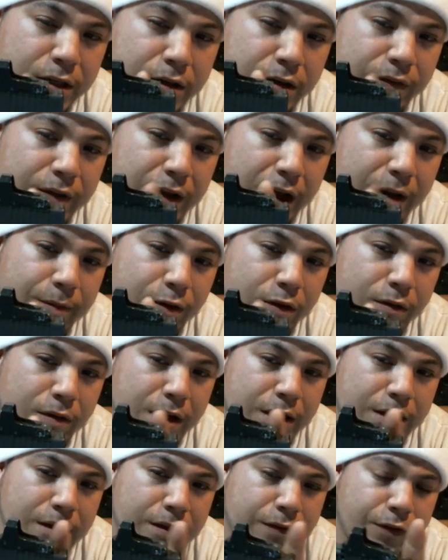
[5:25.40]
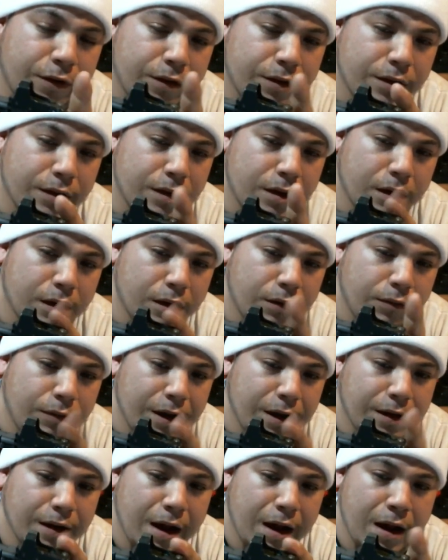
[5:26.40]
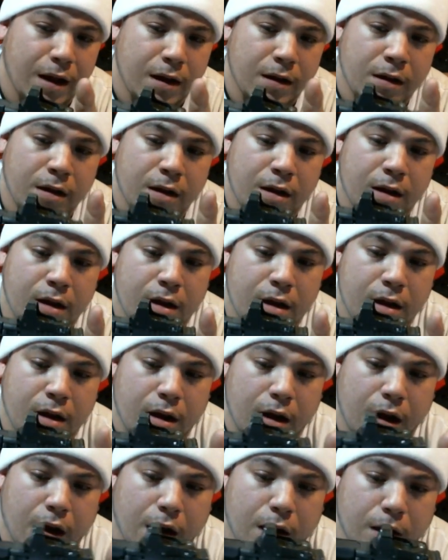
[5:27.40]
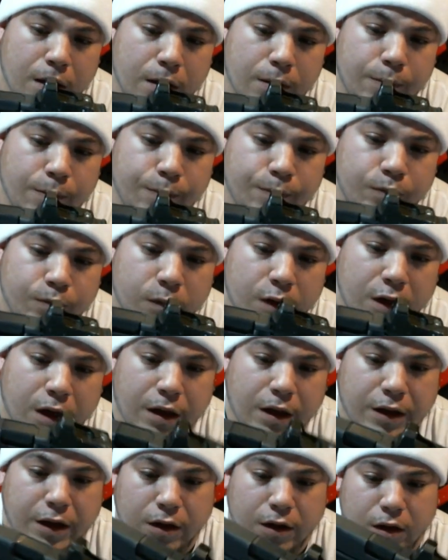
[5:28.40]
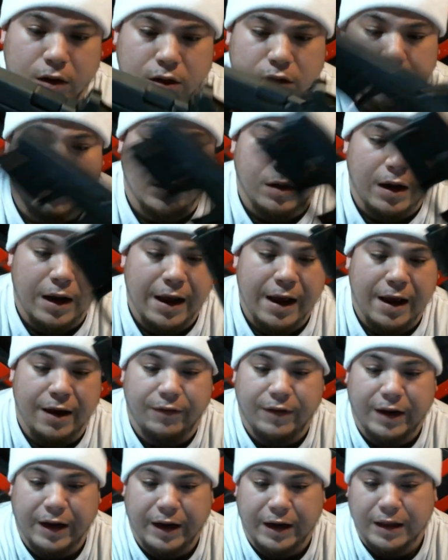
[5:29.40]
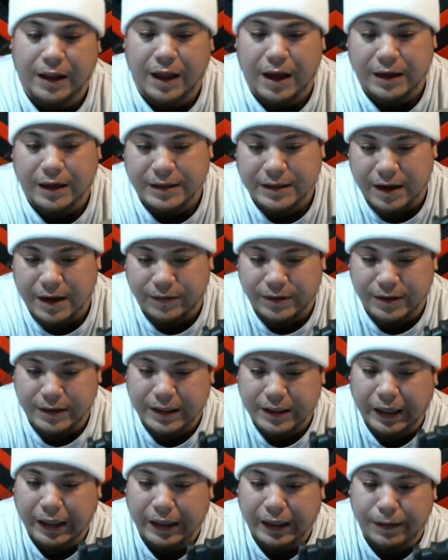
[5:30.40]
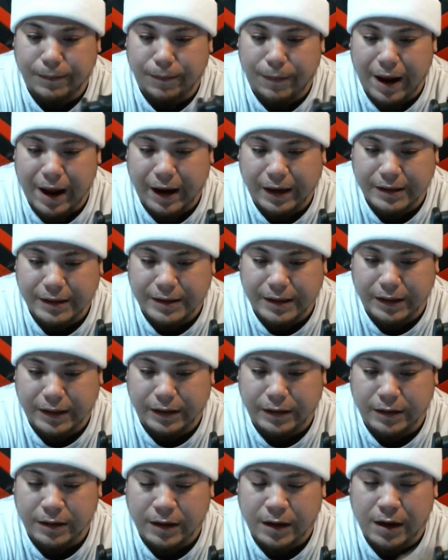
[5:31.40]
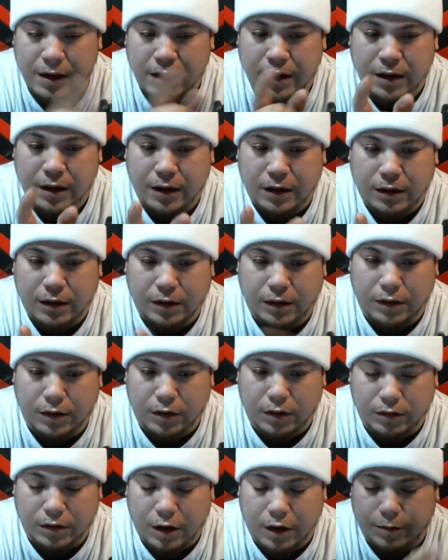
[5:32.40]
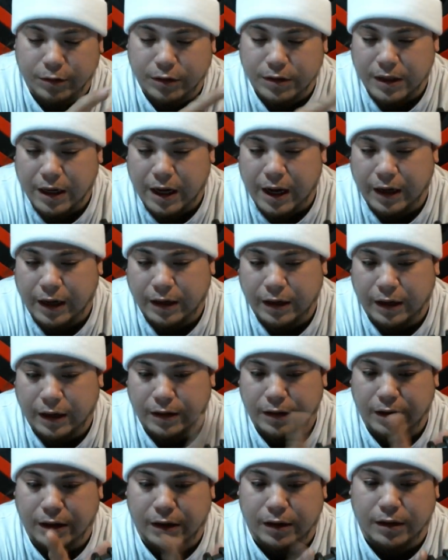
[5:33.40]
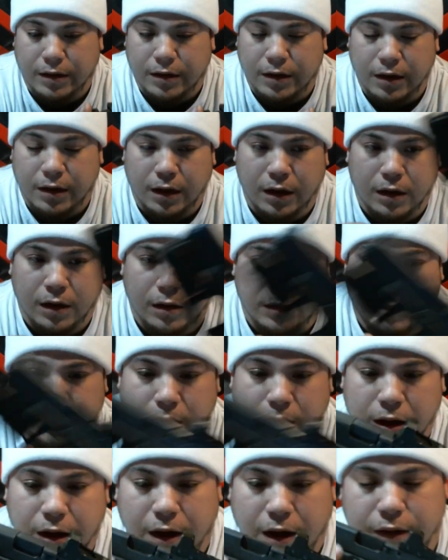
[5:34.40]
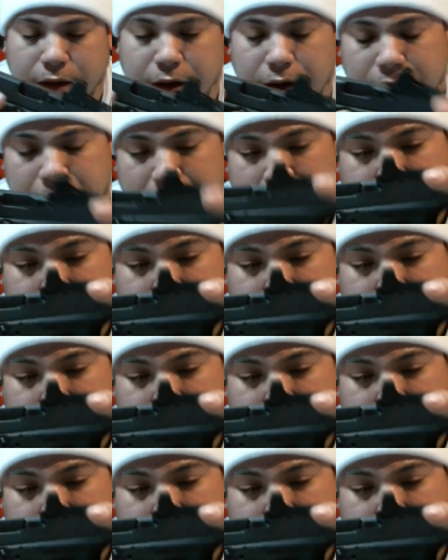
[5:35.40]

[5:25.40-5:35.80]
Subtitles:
of the MOS for the red dot. And then also I have a Glock 17 magazine, you know, double stack in there. And then I